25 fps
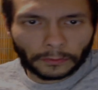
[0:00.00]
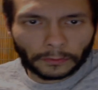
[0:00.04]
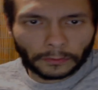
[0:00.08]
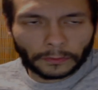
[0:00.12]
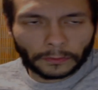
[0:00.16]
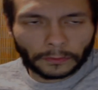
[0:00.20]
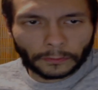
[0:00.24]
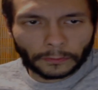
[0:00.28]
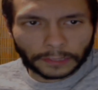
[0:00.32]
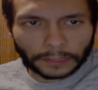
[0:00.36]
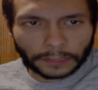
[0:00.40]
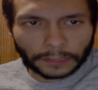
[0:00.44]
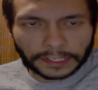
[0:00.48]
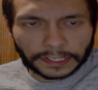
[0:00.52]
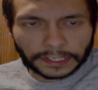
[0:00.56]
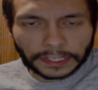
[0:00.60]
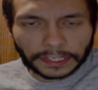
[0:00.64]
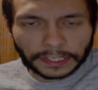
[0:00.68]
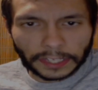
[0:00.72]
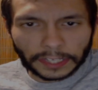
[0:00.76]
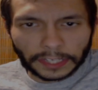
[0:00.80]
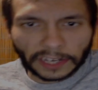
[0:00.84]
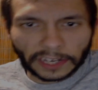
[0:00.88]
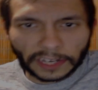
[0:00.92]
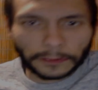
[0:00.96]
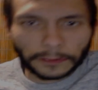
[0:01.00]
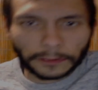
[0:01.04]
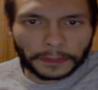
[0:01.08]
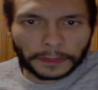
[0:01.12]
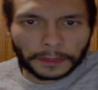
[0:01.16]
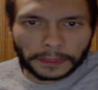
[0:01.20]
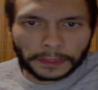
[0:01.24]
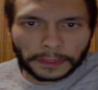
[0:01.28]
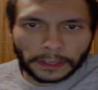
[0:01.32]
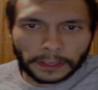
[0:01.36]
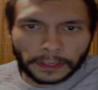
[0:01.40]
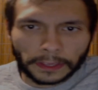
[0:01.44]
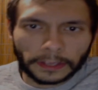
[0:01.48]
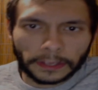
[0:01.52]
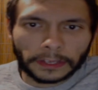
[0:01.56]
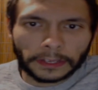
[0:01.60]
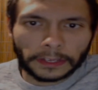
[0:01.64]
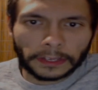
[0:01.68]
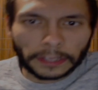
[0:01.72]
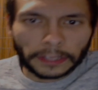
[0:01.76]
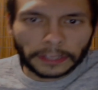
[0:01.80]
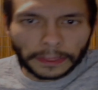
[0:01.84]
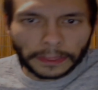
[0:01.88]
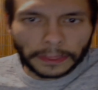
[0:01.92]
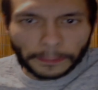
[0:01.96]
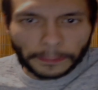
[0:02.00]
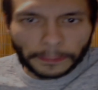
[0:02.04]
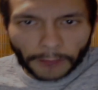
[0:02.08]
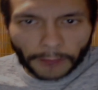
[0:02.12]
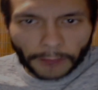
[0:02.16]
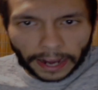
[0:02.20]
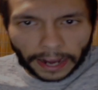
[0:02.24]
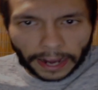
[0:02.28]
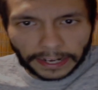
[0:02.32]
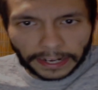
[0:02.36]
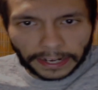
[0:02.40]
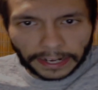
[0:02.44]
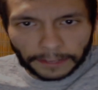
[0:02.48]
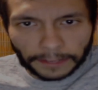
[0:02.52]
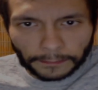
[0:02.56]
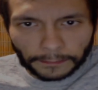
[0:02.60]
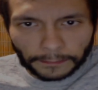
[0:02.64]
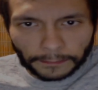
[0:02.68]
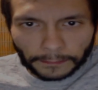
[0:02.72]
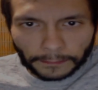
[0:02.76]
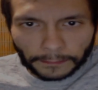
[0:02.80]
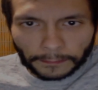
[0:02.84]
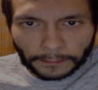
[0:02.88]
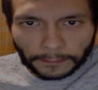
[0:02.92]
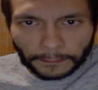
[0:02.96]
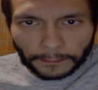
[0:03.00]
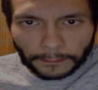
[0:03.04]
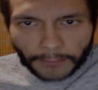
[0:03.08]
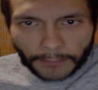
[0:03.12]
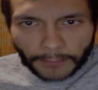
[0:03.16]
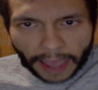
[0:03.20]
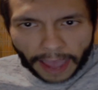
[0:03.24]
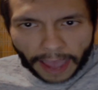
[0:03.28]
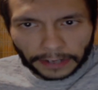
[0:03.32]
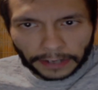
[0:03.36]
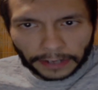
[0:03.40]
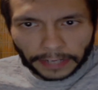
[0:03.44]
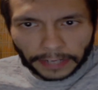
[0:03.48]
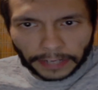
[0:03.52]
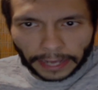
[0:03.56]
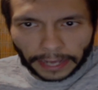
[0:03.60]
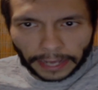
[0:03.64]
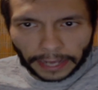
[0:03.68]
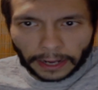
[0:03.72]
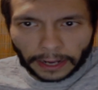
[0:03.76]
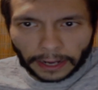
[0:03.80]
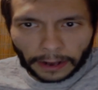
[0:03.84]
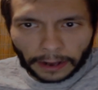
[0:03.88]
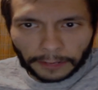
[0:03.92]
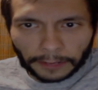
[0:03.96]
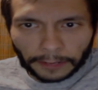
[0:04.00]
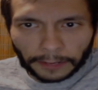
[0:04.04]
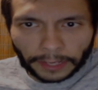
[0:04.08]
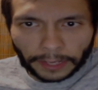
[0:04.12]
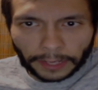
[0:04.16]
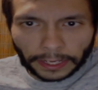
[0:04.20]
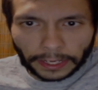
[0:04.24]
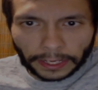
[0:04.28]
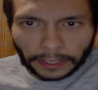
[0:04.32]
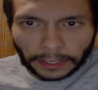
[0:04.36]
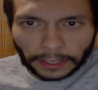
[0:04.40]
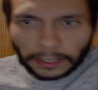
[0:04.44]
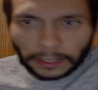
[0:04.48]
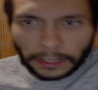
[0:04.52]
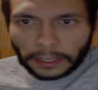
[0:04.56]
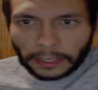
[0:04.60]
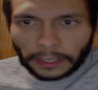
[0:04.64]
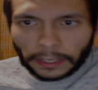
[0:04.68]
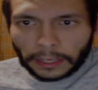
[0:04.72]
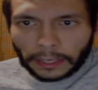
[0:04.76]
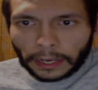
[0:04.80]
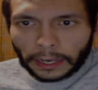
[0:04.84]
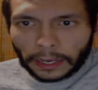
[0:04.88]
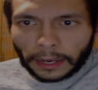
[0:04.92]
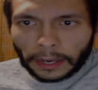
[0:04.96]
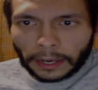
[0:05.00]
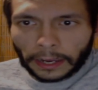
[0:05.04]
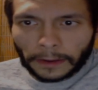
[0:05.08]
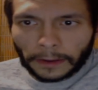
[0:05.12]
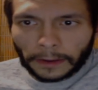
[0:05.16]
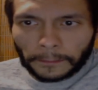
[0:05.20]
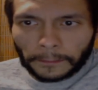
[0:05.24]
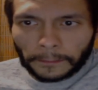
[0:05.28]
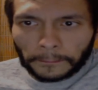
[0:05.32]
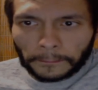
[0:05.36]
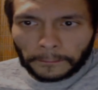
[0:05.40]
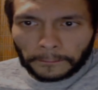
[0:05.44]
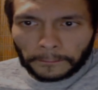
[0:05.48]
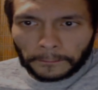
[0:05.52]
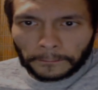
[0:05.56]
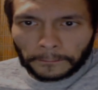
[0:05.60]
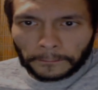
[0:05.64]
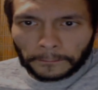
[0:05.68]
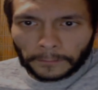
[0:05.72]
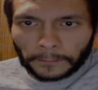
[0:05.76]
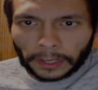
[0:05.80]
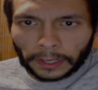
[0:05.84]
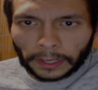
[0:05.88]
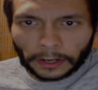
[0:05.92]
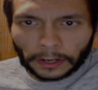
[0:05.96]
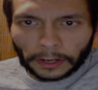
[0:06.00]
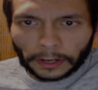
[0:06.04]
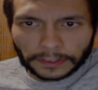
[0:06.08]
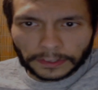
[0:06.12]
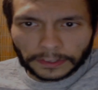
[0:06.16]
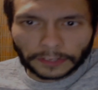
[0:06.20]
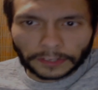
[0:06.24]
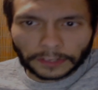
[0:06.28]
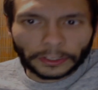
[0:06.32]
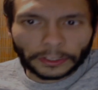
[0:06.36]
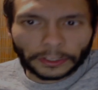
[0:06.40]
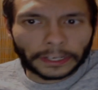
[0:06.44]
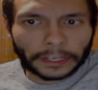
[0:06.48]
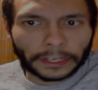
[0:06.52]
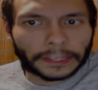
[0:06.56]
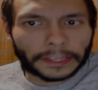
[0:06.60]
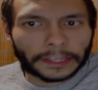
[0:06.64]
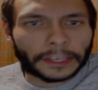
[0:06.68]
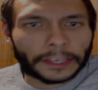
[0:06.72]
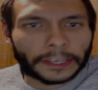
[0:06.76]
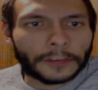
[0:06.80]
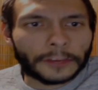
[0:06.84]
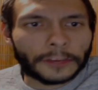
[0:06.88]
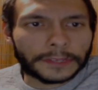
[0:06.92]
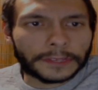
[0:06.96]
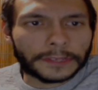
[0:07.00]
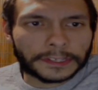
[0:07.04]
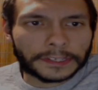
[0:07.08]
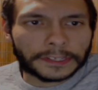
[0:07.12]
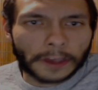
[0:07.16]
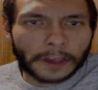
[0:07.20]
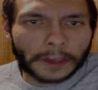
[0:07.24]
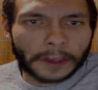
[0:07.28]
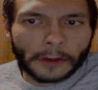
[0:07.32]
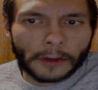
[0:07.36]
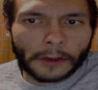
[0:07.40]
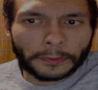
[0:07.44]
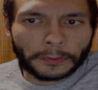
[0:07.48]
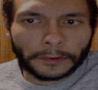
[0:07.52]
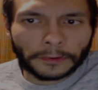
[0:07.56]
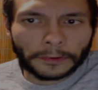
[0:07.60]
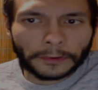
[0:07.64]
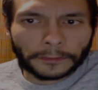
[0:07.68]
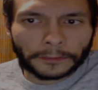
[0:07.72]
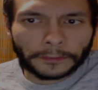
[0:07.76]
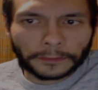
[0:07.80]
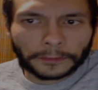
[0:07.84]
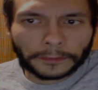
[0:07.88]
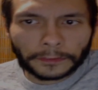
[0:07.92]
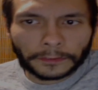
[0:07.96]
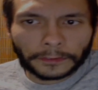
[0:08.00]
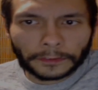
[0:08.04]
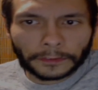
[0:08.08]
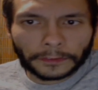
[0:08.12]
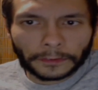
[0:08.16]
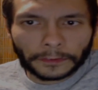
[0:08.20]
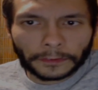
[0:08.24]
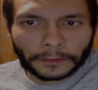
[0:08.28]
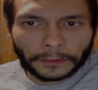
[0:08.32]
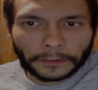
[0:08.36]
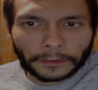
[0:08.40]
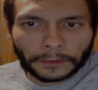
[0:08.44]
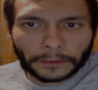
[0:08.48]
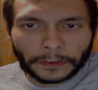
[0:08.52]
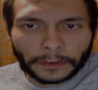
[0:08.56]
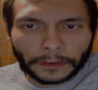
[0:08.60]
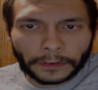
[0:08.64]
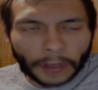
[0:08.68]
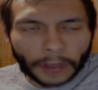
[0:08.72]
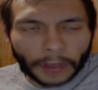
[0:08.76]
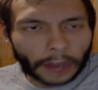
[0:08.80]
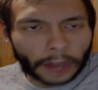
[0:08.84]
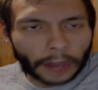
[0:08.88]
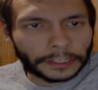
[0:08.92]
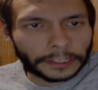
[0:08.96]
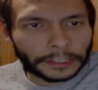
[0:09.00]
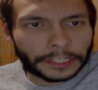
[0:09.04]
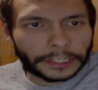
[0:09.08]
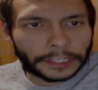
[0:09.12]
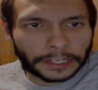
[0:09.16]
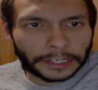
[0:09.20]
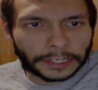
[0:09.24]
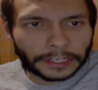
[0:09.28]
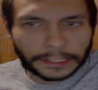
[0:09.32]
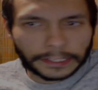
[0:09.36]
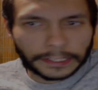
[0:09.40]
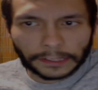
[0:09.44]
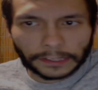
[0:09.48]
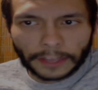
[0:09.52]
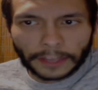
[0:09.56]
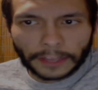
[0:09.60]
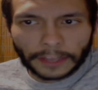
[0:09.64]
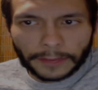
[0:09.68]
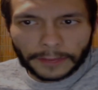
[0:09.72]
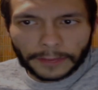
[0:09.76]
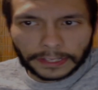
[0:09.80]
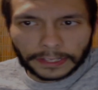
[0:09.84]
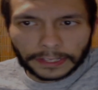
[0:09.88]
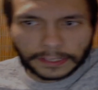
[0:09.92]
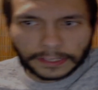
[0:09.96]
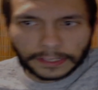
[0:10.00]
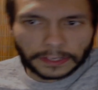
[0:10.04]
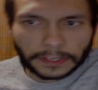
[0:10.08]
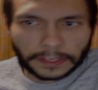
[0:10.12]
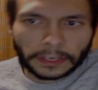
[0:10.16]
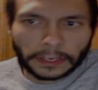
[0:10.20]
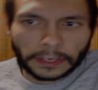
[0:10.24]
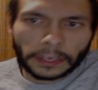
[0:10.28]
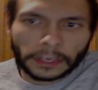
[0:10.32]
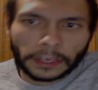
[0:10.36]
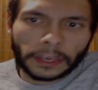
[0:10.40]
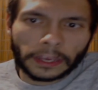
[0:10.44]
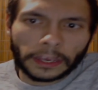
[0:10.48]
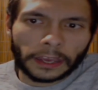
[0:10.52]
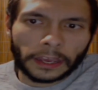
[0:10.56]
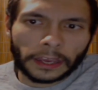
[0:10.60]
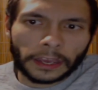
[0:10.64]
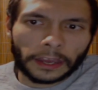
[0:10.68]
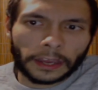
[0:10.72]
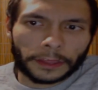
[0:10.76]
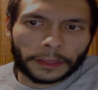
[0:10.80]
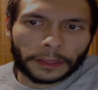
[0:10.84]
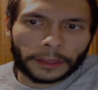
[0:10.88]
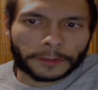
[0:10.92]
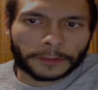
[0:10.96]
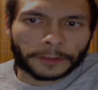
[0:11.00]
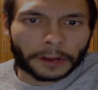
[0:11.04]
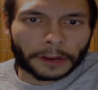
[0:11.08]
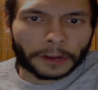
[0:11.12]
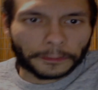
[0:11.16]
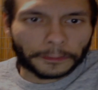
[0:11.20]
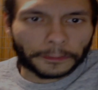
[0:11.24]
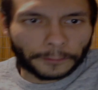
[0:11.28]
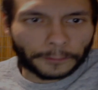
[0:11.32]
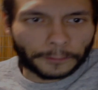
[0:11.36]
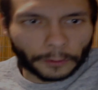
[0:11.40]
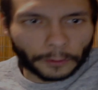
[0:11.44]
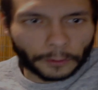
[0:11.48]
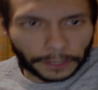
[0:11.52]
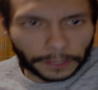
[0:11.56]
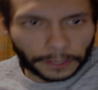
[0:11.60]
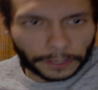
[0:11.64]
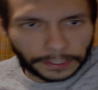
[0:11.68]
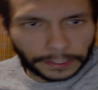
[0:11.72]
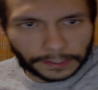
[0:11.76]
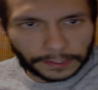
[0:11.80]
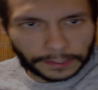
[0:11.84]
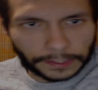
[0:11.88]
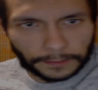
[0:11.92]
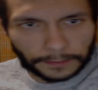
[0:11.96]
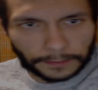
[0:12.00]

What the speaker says: wants to deal with the mind and matter dichotomy, and also look at the human scope of knowledge and its limits throughout the 40s.